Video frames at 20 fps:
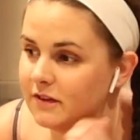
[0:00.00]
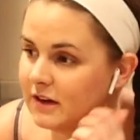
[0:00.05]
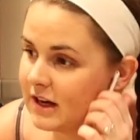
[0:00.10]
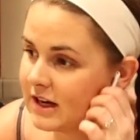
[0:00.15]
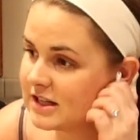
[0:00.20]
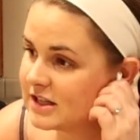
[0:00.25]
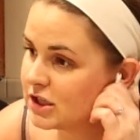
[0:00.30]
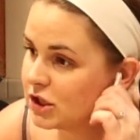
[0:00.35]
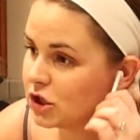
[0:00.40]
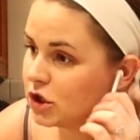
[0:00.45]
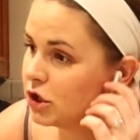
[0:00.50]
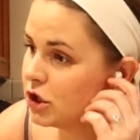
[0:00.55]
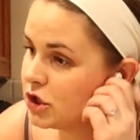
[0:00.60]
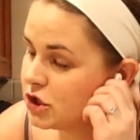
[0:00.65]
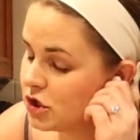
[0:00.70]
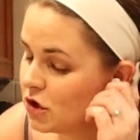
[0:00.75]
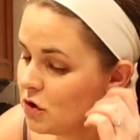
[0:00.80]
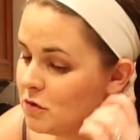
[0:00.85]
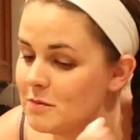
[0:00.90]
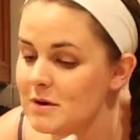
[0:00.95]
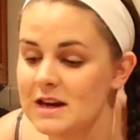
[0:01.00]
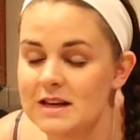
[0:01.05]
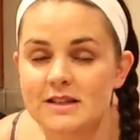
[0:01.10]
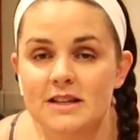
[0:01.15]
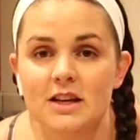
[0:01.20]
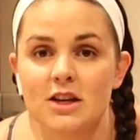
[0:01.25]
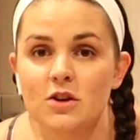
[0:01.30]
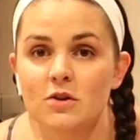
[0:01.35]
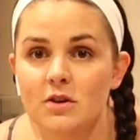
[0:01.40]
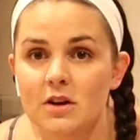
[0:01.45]
Like, it's literally so
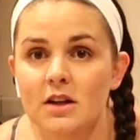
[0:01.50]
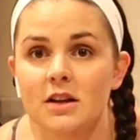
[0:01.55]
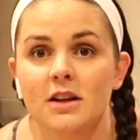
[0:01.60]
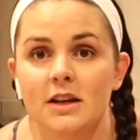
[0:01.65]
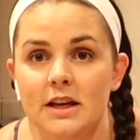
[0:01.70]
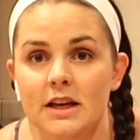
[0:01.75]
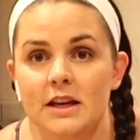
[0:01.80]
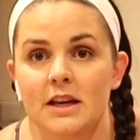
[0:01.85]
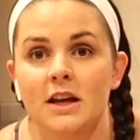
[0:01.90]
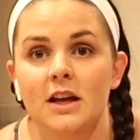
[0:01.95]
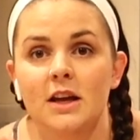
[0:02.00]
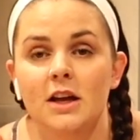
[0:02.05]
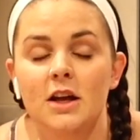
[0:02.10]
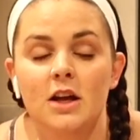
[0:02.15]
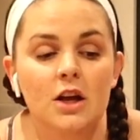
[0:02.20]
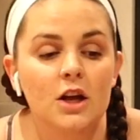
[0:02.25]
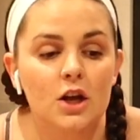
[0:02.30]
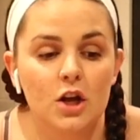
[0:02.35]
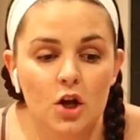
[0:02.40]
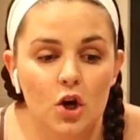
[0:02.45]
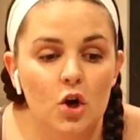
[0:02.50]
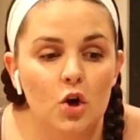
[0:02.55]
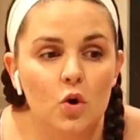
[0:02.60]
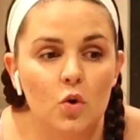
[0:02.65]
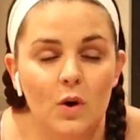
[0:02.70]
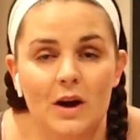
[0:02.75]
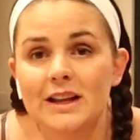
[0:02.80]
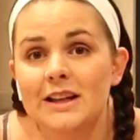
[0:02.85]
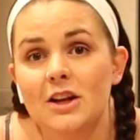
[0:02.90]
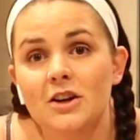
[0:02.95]
amazing. You can clean
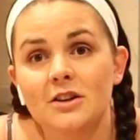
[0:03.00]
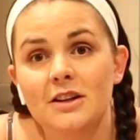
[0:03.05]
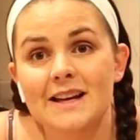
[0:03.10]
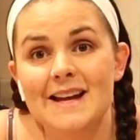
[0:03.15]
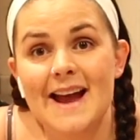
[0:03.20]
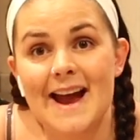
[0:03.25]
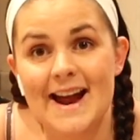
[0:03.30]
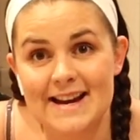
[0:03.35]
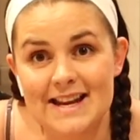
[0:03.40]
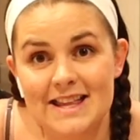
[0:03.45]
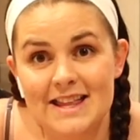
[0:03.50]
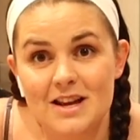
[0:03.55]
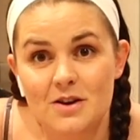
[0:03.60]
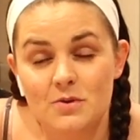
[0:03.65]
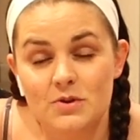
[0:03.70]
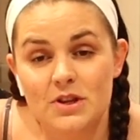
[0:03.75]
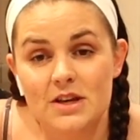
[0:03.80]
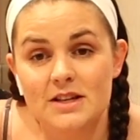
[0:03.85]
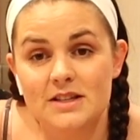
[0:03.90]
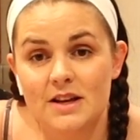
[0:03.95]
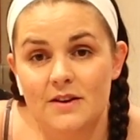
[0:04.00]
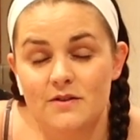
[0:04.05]
quite literally anything with this.